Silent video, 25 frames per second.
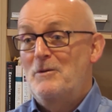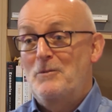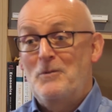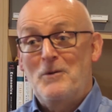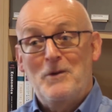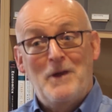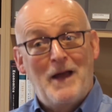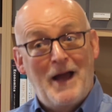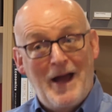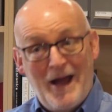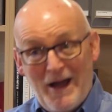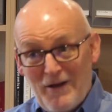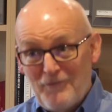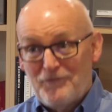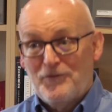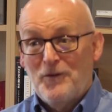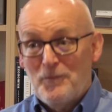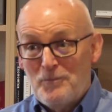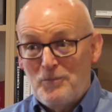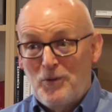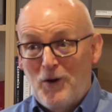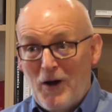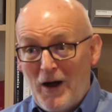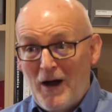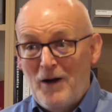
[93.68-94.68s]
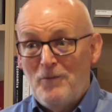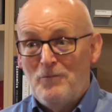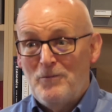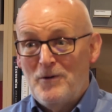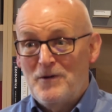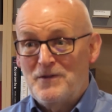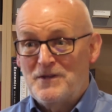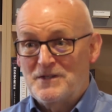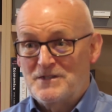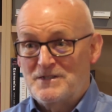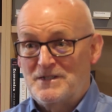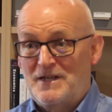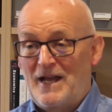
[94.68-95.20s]
But what you have to put up
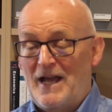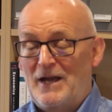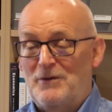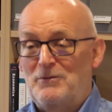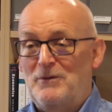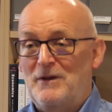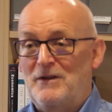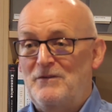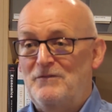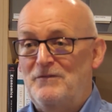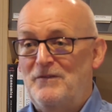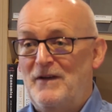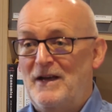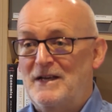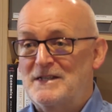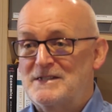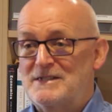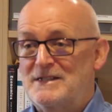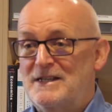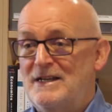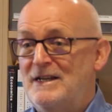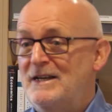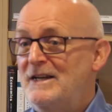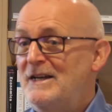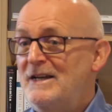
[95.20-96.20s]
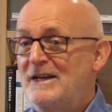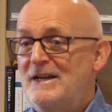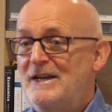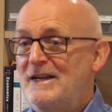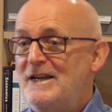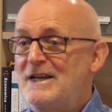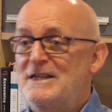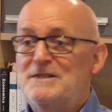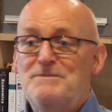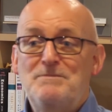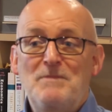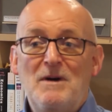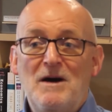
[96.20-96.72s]
with as an equity investor
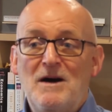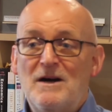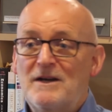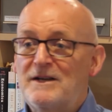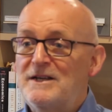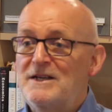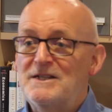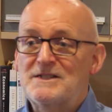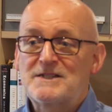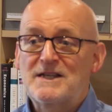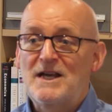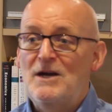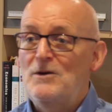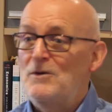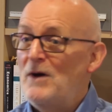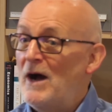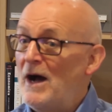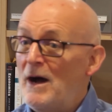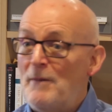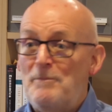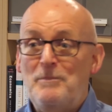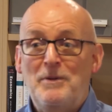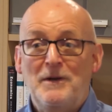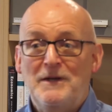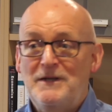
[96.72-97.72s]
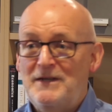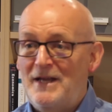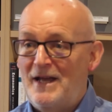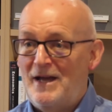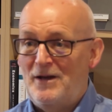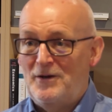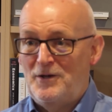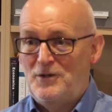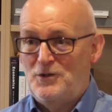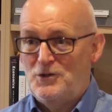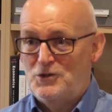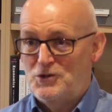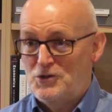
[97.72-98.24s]
is markets go up and
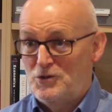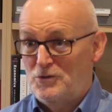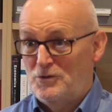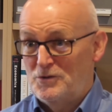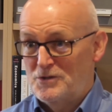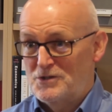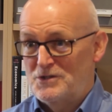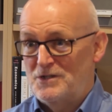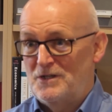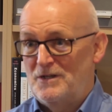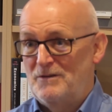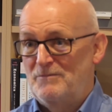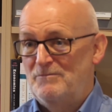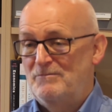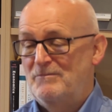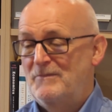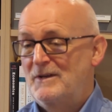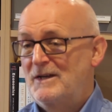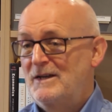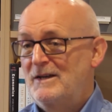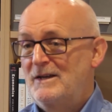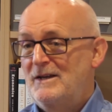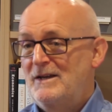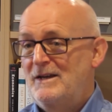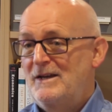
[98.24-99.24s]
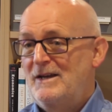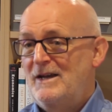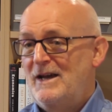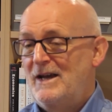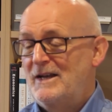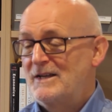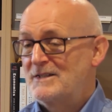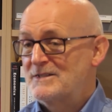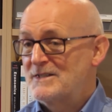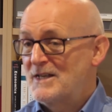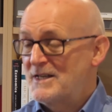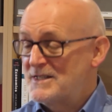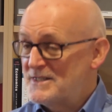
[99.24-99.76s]
down in the short term.
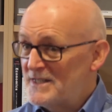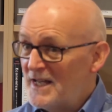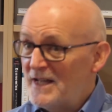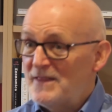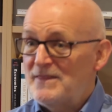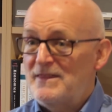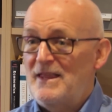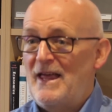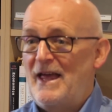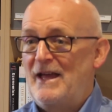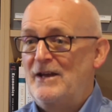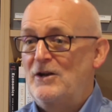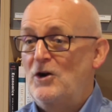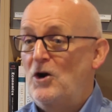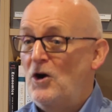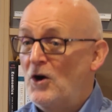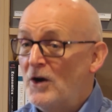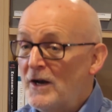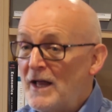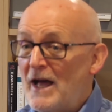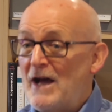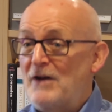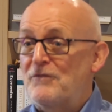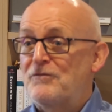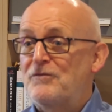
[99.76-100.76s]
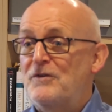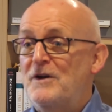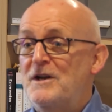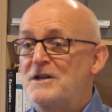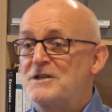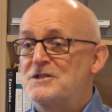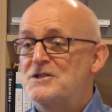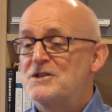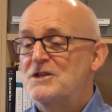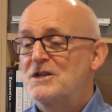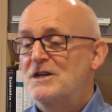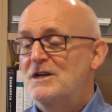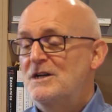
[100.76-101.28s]
And as I said then, on
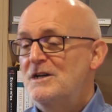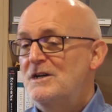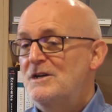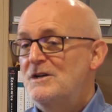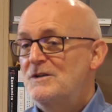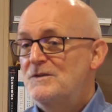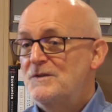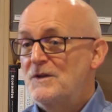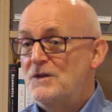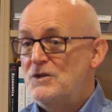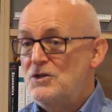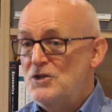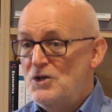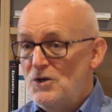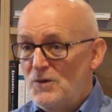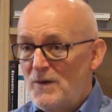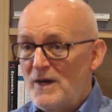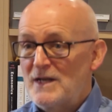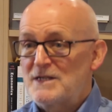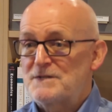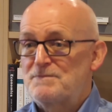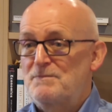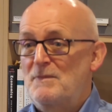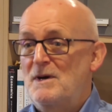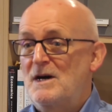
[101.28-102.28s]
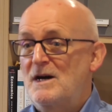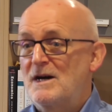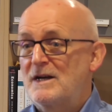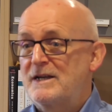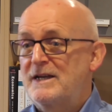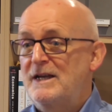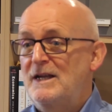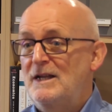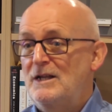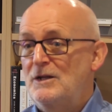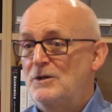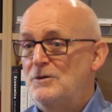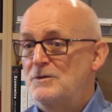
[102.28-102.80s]
average, the US
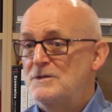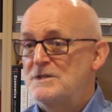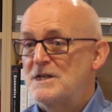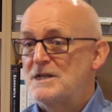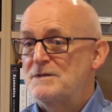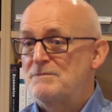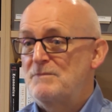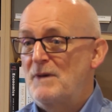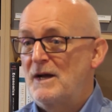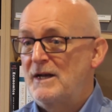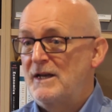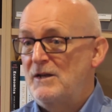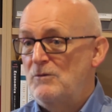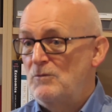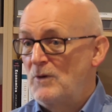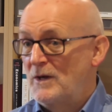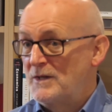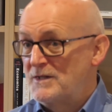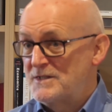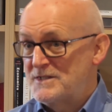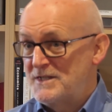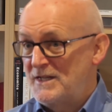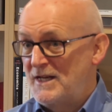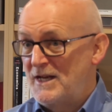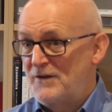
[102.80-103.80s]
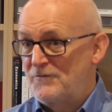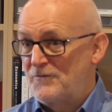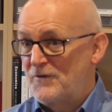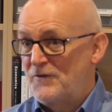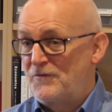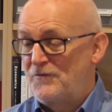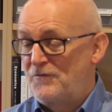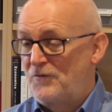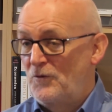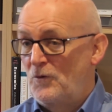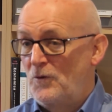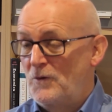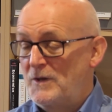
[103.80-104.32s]
market loses money once in
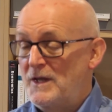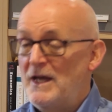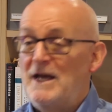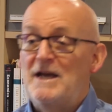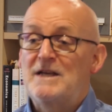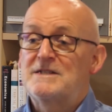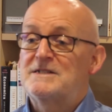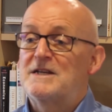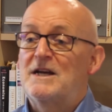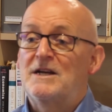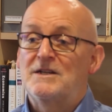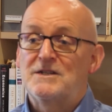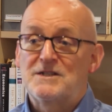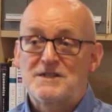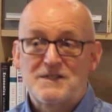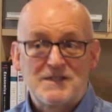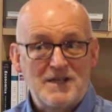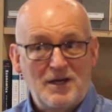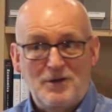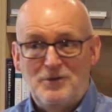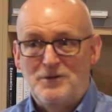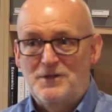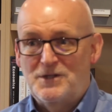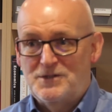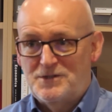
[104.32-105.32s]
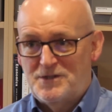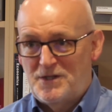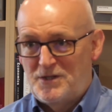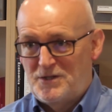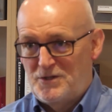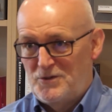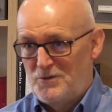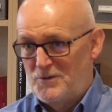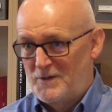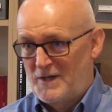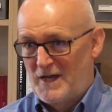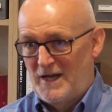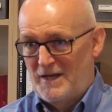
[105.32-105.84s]
every 4 years, and so does
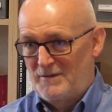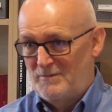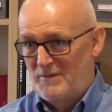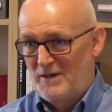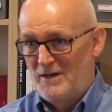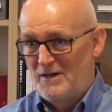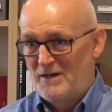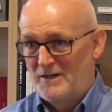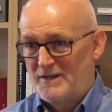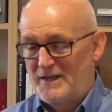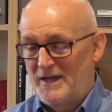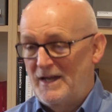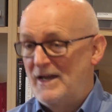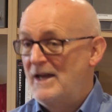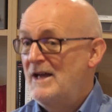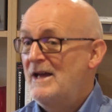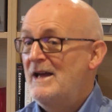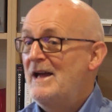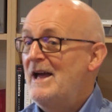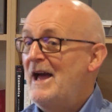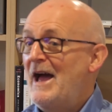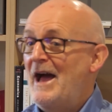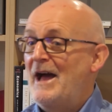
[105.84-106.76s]
the UK market.